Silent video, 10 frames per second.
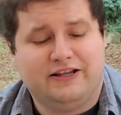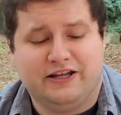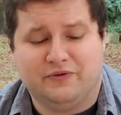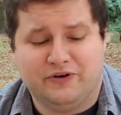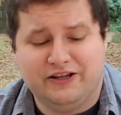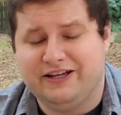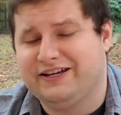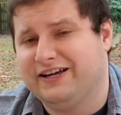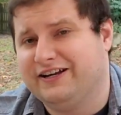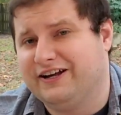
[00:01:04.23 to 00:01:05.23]
They really
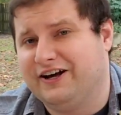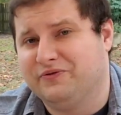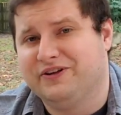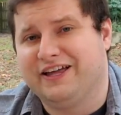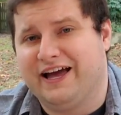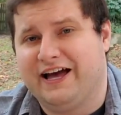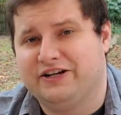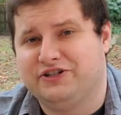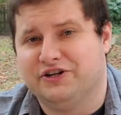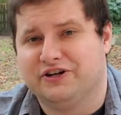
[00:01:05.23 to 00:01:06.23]
can uh, really
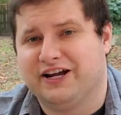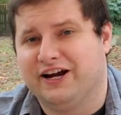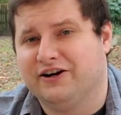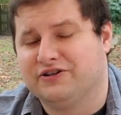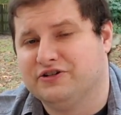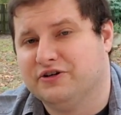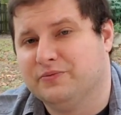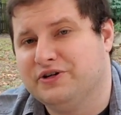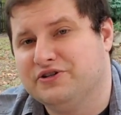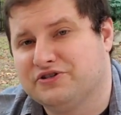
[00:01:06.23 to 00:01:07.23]
add to your character
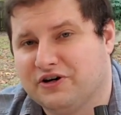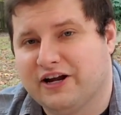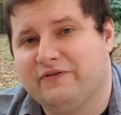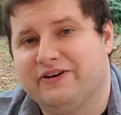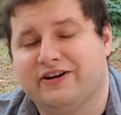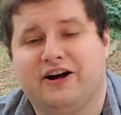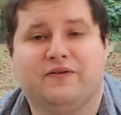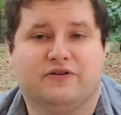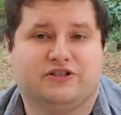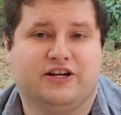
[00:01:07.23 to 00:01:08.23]
when you start having a
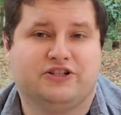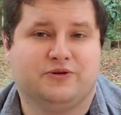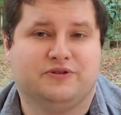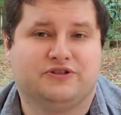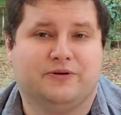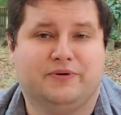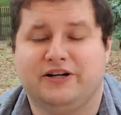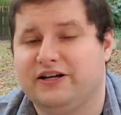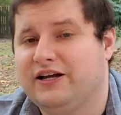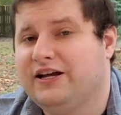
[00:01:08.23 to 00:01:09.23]
conversation with
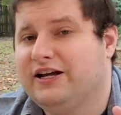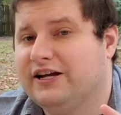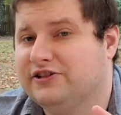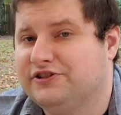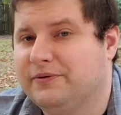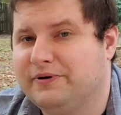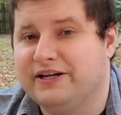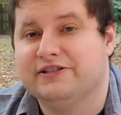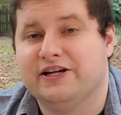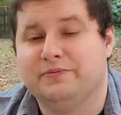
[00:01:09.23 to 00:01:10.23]
somebody and
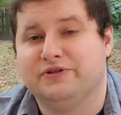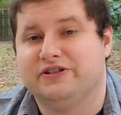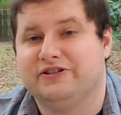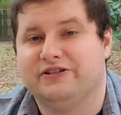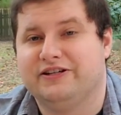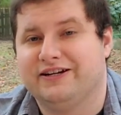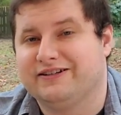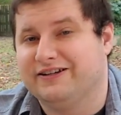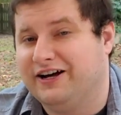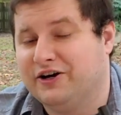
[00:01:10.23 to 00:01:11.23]
somebody is able to
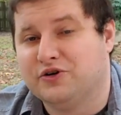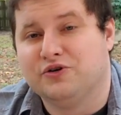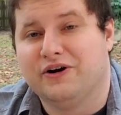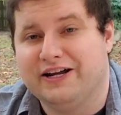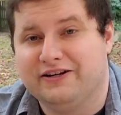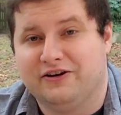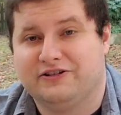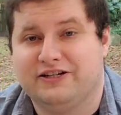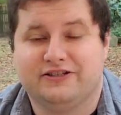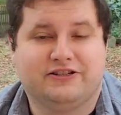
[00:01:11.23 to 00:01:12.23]
detect a great
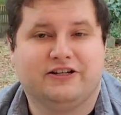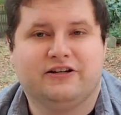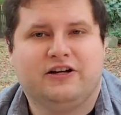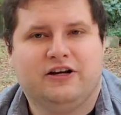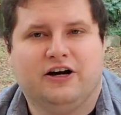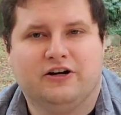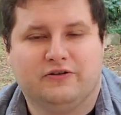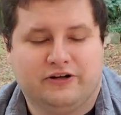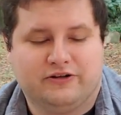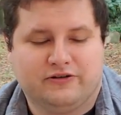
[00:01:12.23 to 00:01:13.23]
artistic, uh,
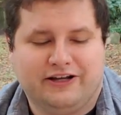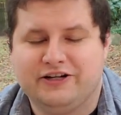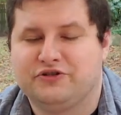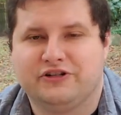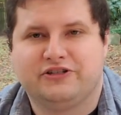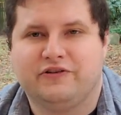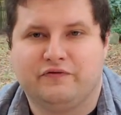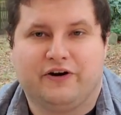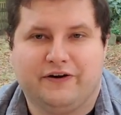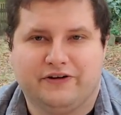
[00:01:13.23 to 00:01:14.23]
uh interesting
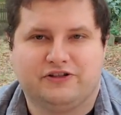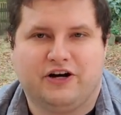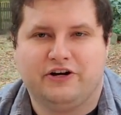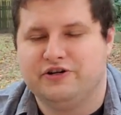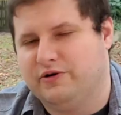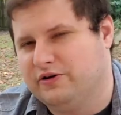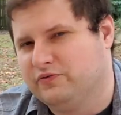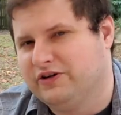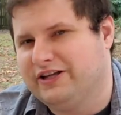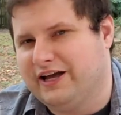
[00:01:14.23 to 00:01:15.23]
fragrance on you. It
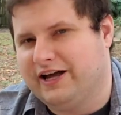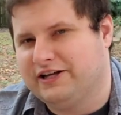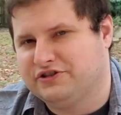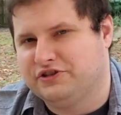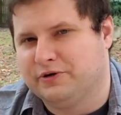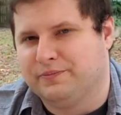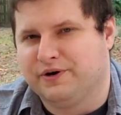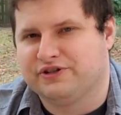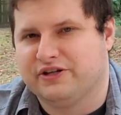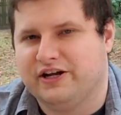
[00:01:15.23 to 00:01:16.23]
really adds to your
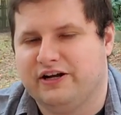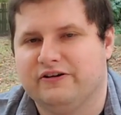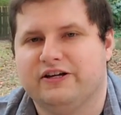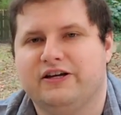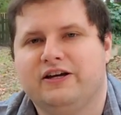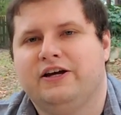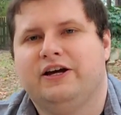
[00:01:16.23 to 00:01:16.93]
personality.